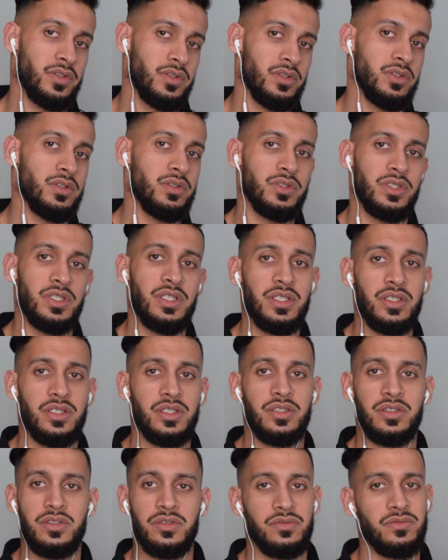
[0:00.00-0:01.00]
you know, you need
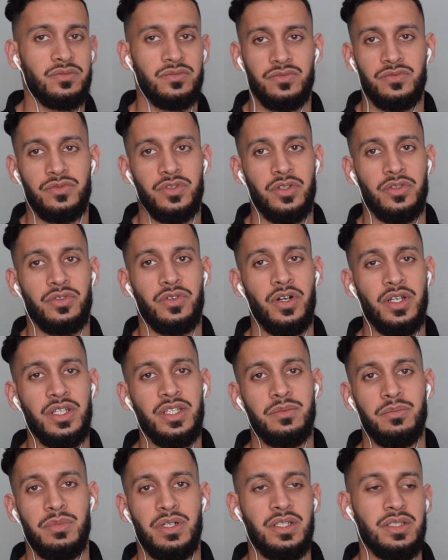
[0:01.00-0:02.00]
to just find
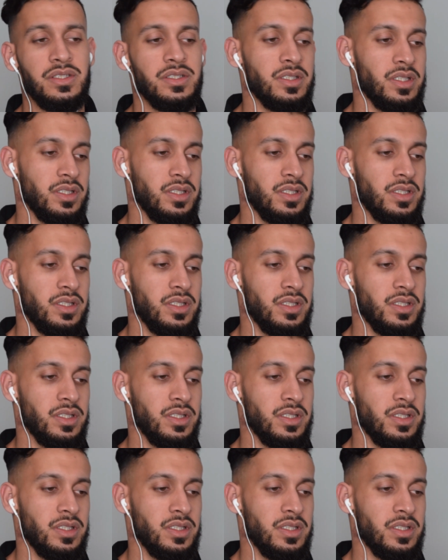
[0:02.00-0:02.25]
it, man.